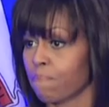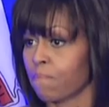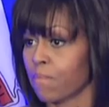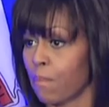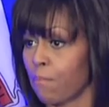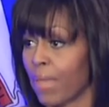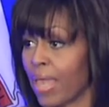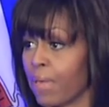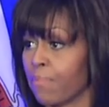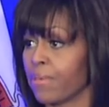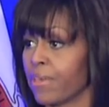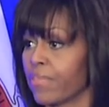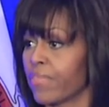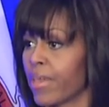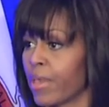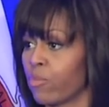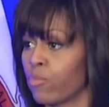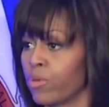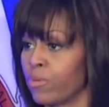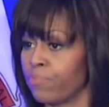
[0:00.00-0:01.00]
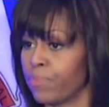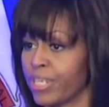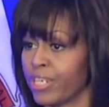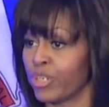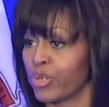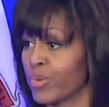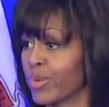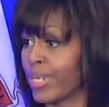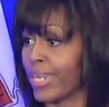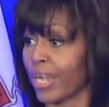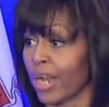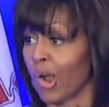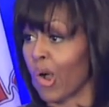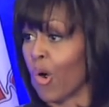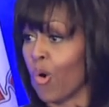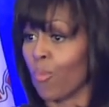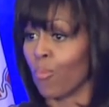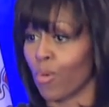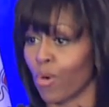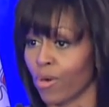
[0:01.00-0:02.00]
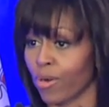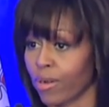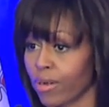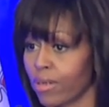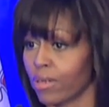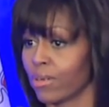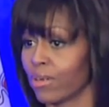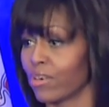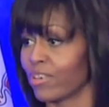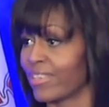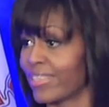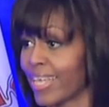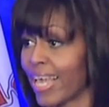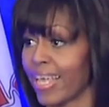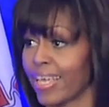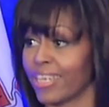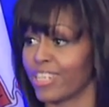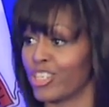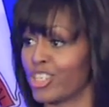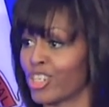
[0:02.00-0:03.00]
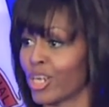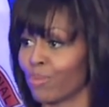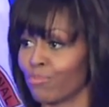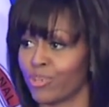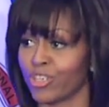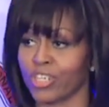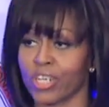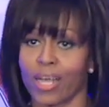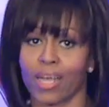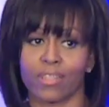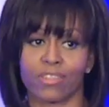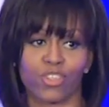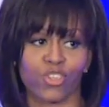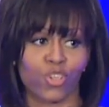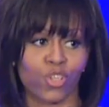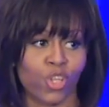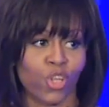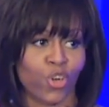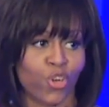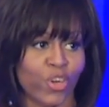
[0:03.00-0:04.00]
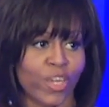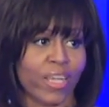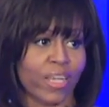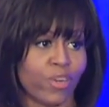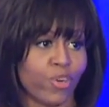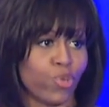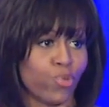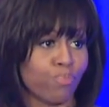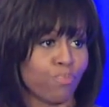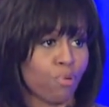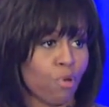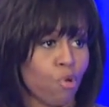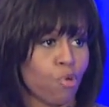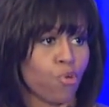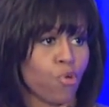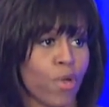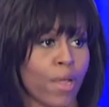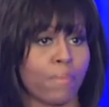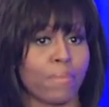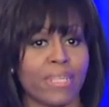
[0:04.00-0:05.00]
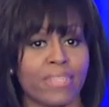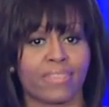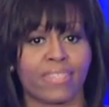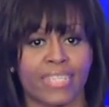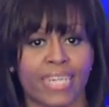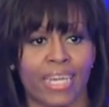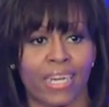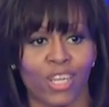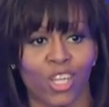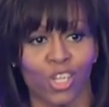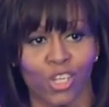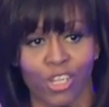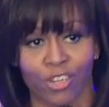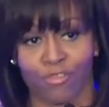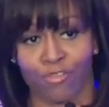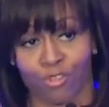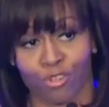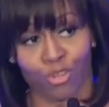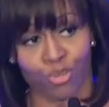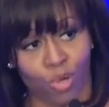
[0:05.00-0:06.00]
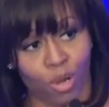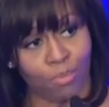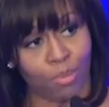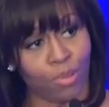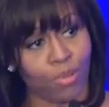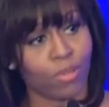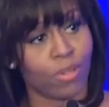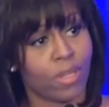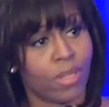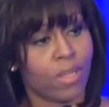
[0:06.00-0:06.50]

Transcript: Maybe they would be doing their homework or taking jump shots or learning a new program instead of looking for trouble.